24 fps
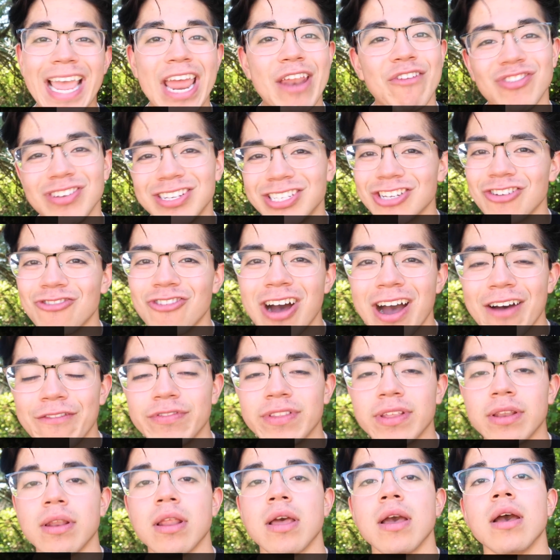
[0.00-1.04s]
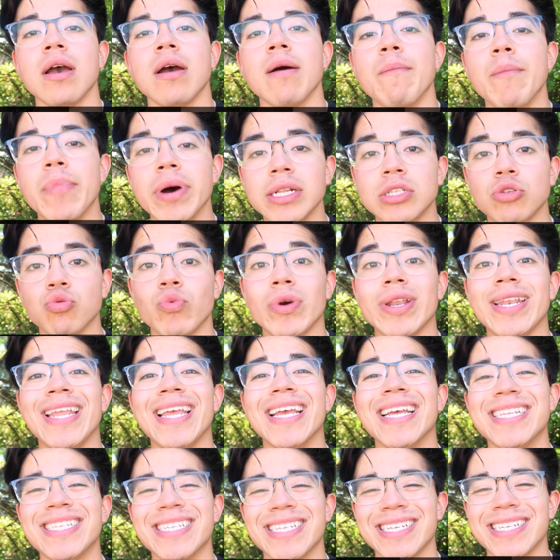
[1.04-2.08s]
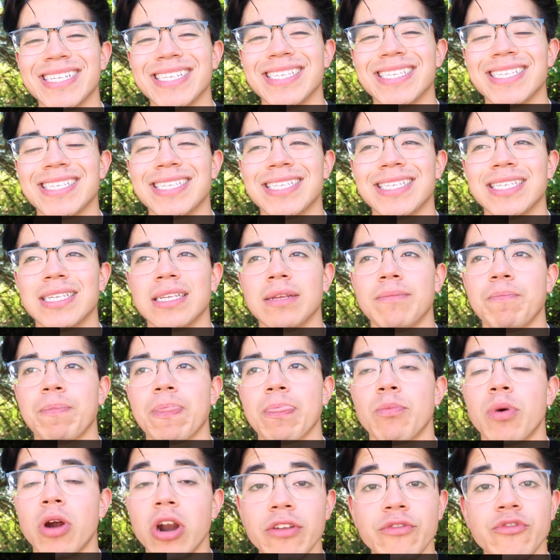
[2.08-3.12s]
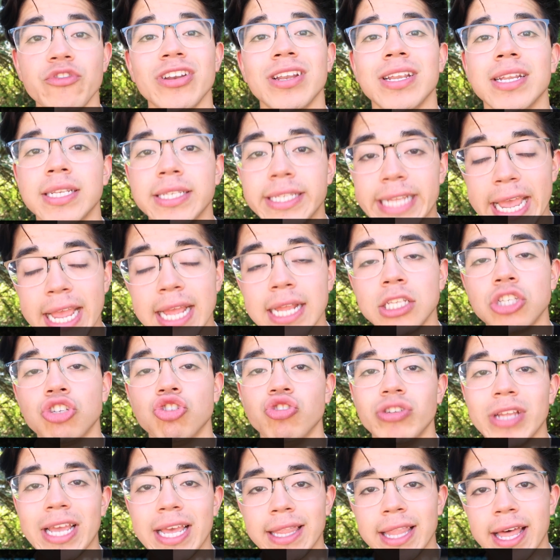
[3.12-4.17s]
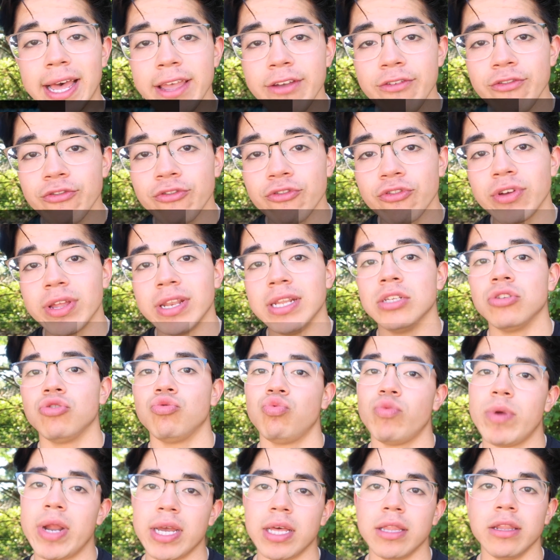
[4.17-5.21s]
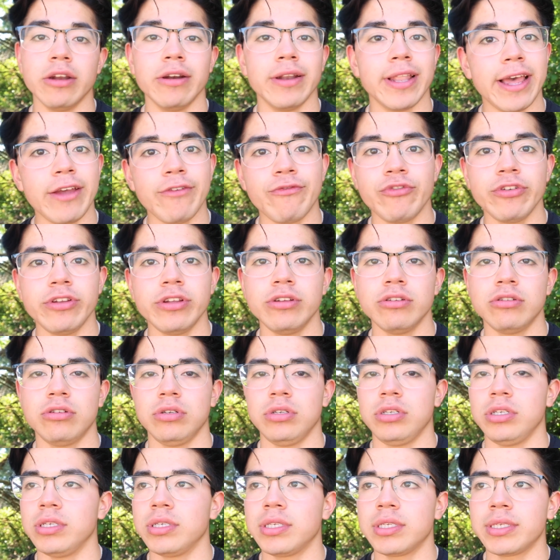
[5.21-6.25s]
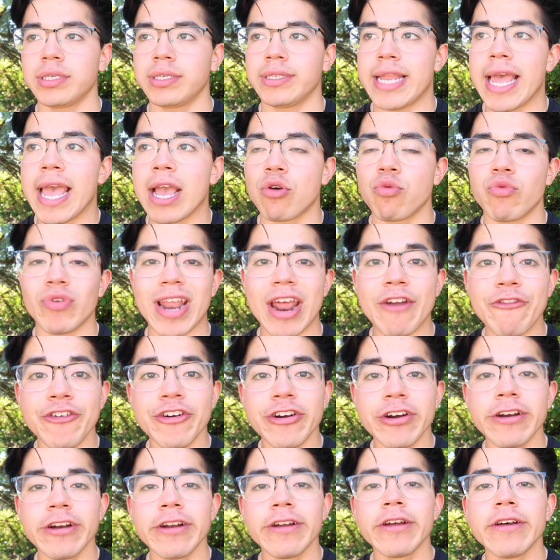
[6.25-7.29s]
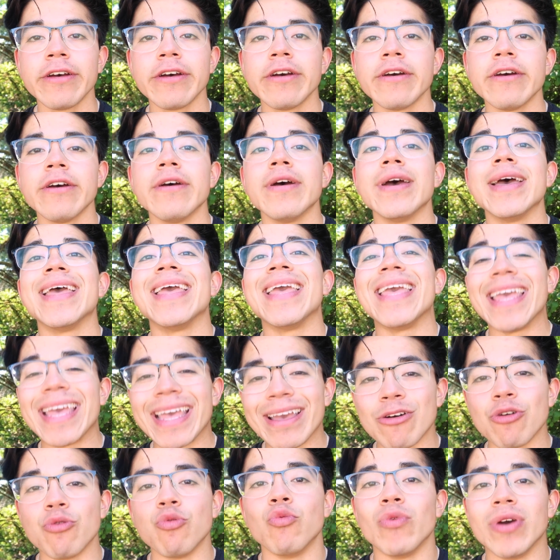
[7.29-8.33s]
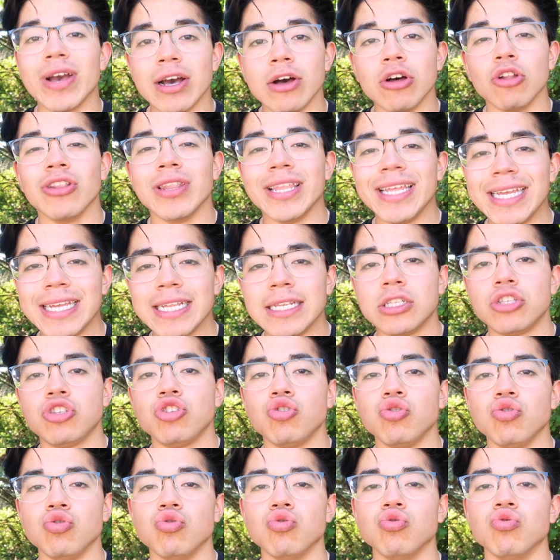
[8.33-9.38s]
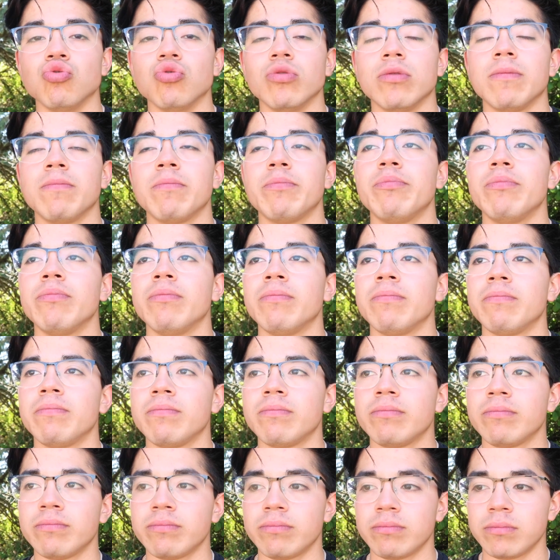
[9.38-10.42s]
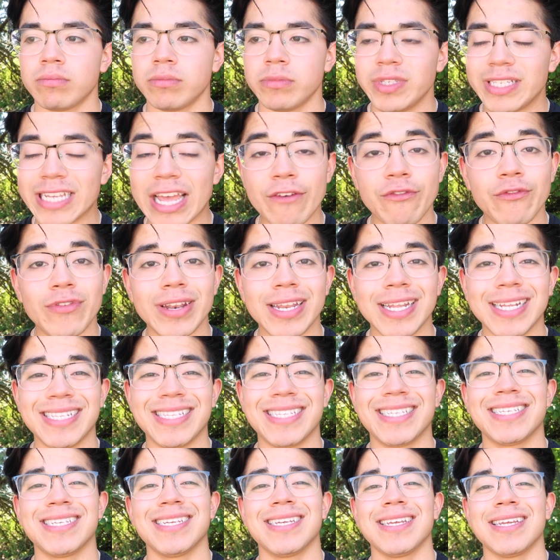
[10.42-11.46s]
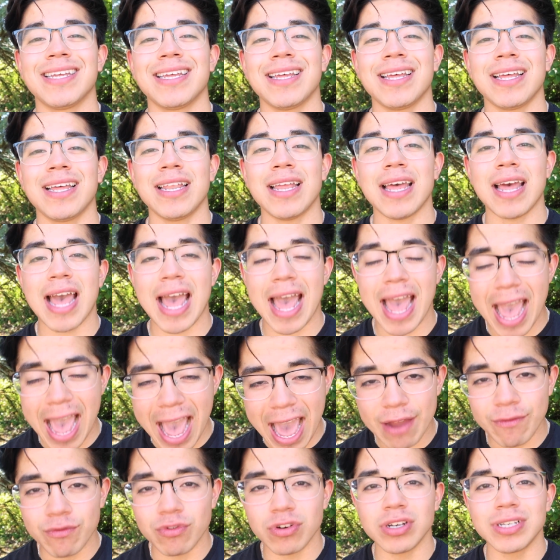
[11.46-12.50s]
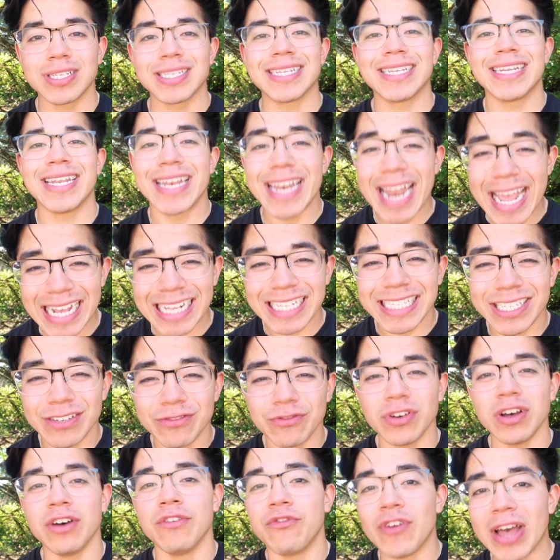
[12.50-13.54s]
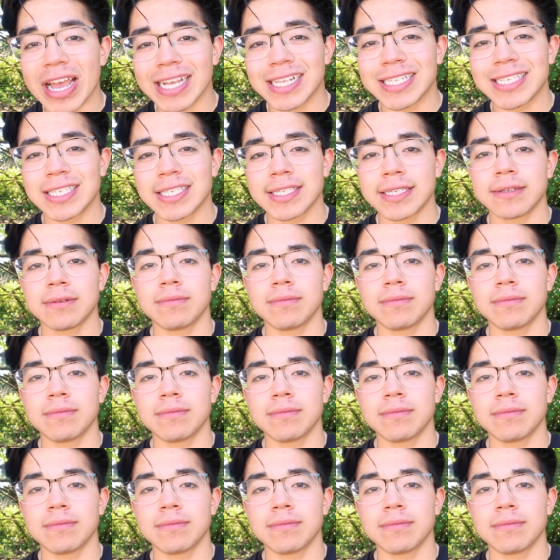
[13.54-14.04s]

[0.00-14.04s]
every so often. But when it is part of your day-to-day life, it is regular life for you to just snack whenever, it will lead to definite adverse negative effects.